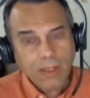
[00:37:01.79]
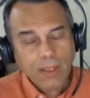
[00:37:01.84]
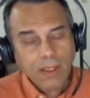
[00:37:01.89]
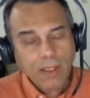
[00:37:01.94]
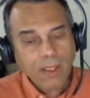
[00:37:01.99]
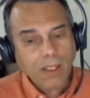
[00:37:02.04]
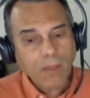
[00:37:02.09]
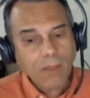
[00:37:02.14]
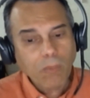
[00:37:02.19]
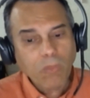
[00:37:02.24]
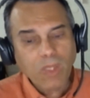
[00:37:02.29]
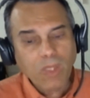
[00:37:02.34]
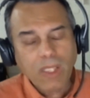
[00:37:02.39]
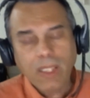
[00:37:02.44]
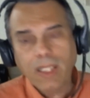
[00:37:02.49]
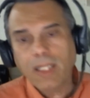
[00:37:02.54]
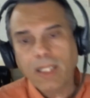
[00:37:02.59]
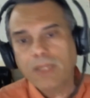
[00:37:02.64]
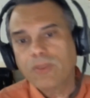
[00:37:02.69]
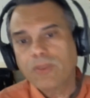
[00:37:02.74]
I'm
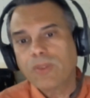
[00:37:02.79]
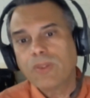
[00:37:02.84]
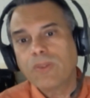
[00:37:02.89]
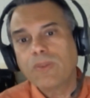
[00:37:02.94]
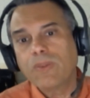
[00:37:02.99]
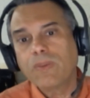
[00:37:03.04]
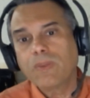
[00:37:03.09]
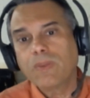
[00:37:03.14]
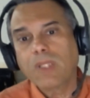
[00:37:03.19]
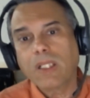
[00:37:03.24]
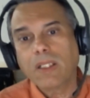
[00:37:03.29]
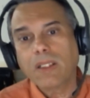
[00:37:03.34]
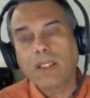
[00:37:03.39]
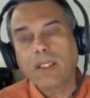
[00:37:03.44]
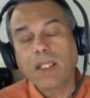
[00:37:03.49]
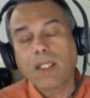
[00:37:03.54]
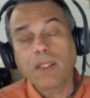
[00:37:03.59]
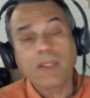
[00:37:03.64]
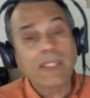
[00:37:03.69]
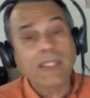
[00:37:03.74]
not to
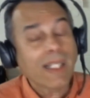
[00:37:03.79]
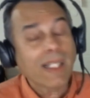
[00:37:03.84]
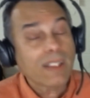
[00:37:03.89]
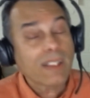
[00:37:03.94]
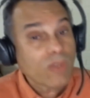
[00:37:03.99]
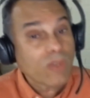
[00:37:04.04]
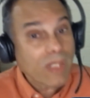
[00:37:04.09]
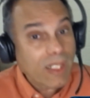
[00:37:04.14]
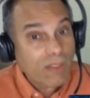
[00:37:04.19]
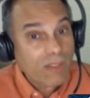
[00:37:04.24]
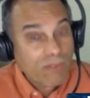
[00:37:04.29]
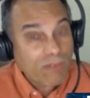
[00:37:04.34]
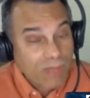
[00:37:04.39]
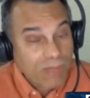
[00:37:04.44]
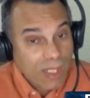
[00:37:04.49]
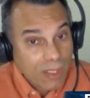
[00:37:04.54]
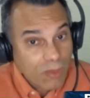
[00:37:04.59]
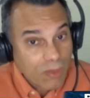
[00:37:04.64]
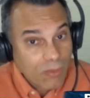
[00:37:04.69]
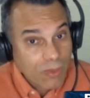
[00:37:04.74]
have
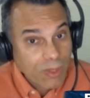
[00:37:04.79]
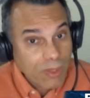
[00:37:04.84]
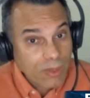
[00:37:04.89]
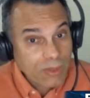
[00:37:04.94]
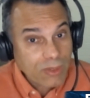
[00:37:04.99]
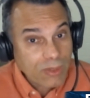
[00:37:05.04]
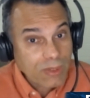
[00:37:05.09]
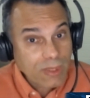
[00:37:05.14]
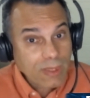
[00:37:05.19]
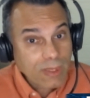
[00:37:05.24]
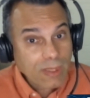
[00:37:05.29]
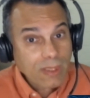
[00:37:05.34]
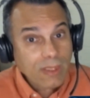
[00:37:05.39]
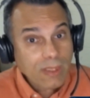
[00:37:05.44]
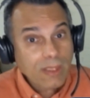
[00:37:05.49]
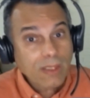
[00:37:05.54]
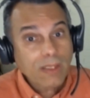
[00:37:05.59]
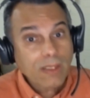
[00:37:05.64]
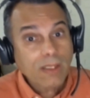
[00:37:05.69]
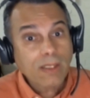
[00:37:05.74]
followers.
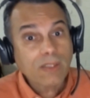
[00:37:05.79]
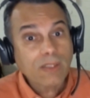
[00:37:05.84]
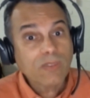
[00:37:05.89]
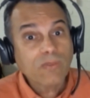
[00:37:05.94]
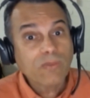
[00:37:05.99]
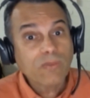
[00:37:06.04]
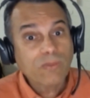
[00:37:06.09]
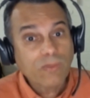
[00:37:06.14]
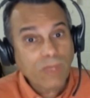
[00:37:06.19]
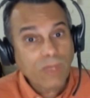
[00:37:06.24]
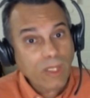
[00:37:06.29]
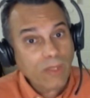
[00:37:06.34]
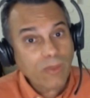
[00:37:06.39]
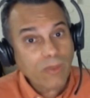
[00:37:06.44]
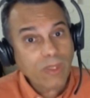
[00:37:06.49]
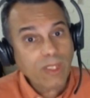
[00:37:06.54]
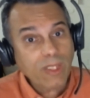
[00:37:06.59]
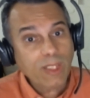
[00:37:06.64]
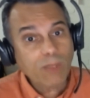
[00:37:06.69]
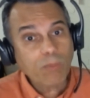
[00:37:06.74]
That's
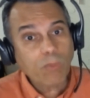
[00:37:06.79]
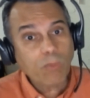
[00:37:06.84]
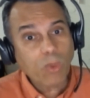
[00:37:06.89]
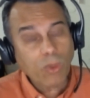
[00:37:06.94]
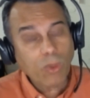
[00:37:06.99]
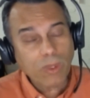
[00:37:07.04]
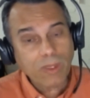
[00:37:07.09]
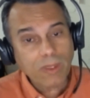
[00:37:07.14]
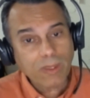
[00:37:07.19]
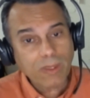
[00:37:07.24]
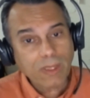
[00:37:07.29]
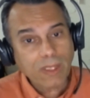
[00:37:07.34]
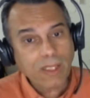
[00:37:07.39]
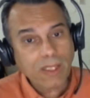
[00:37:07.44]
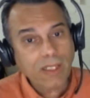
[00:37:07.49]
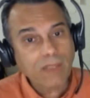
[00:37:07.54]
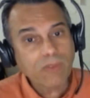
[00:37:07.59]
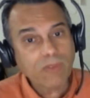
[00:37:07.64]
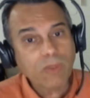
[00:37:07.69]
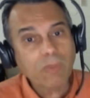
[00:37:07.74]
very important. I
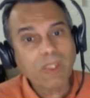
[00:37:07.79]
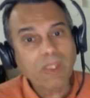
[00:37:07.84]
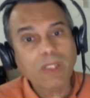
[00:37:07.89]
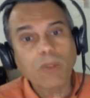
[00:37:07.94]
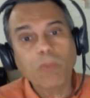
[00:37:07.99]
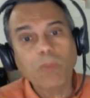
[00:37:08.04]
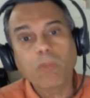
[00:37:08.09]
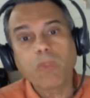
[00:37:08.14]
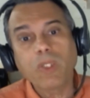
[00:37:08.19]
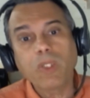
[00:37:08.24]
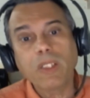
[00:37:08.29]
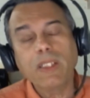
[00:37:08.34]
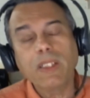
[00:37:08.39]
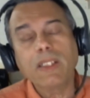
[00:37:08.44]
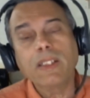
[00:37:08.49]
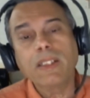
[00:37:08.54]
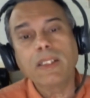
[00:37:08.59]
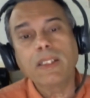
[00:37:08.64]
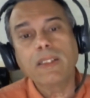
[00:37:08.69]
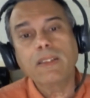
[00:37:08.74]
have to be
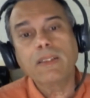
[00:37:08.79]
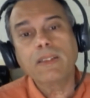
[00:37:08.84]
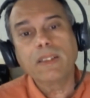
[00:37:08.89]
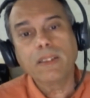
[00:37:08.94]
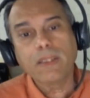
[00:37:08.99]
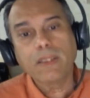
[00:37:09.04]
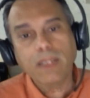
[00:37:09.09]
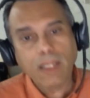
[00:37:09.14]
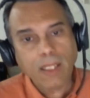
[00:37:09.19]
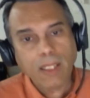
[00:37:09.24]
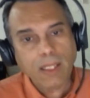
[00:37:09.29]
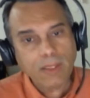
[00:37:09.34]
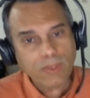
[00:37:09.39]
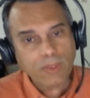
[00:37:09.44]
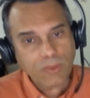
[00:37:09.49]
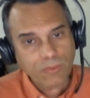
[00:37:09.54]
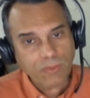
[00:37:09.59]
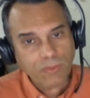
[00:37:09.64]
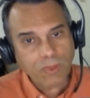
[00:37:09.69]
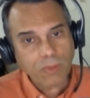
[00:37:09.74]
completely detached
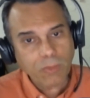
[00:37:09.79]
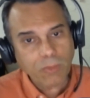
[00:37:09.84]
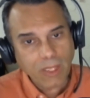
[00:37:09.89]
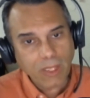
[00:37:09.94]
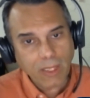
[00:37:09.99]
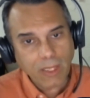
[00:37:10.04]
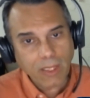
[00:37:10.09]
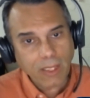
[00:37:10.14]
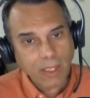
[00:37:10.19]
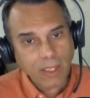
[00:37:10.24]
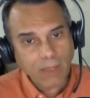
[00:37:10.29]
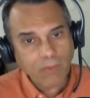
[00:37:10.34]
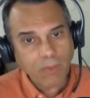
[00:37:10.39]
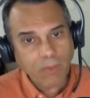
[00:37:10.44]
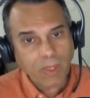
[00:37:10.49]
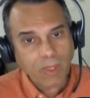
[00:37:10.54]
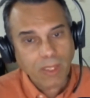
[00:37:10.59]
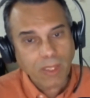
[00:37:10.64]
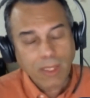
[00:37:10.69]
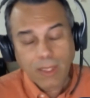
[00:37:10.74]
from
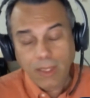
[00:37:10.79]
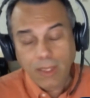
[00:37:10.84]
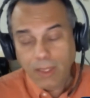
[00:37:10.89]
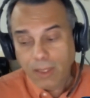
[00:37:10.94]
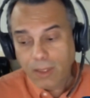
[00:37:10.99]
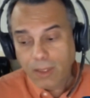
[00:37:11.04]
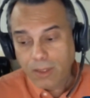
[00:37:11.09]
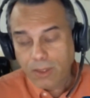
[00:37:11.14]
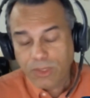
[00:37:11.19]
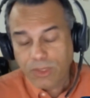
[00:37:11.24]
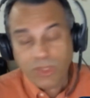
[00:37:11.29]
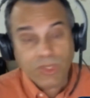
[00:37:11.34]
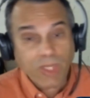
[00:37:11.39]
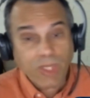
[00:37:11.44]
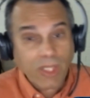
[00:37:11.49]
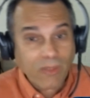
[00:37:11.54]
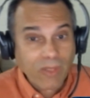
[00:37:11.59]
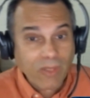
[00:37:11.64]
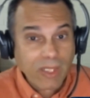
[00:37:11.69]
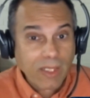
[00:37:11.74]
everyone.
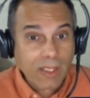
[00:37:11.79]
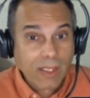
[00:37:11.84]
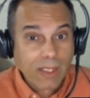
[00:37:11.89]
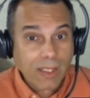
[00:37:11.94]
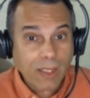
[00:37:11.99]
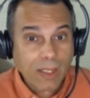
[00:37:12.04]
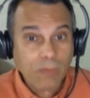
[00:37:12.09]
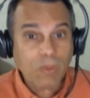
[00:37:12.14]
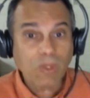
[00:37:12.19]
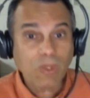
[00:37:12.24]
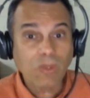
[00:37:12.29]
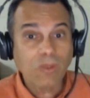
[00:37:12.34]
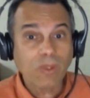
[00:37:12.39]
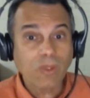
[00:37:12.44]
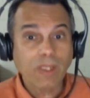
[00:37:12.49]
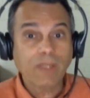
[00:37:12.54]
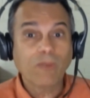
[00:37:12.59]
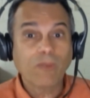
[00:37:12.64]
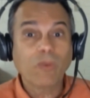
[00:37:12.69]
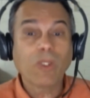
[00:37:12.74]
Sharing,
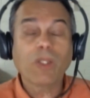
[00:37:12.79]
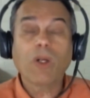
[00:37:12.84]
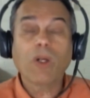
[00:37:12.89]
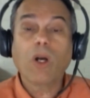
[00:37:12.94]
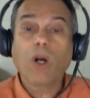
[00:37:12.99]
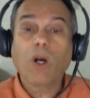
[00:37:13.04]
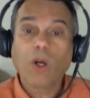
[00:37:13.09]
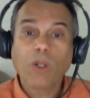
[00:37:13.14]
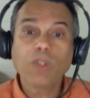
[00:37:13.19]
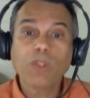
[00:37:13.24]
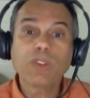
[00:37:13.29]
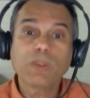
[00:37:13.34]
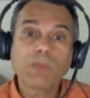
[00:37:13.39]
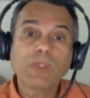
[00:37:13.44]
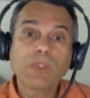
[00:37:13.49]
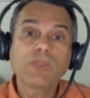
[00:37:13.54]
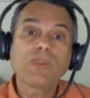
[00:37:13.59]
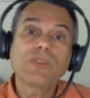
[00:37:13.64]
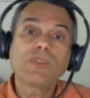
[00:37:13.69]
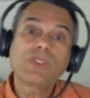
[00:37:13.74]
absolutely. We're all
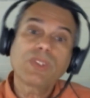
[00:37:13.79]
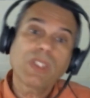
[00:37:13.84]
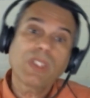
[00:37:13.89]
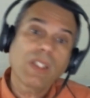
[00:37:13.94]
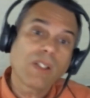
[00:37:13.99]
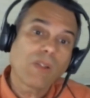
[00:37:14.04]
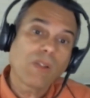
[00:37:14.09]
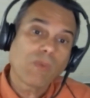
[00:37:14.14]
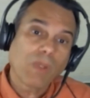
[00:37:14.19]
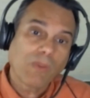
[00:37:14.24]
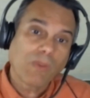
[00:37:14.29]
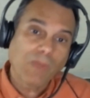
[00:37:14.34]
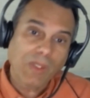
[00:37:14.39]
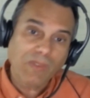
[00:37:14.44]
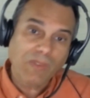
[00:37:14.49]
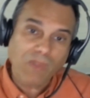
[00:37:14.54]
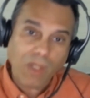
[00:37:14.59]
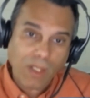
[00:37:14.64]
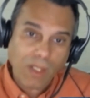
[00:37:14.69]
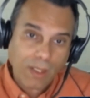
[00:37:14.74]
supposed to share what
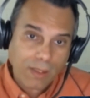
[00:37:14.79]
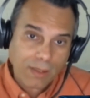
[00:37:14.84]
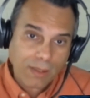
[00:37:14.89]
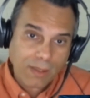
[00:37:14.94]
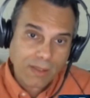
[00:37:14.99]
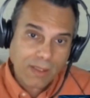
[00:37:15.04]
we've learned.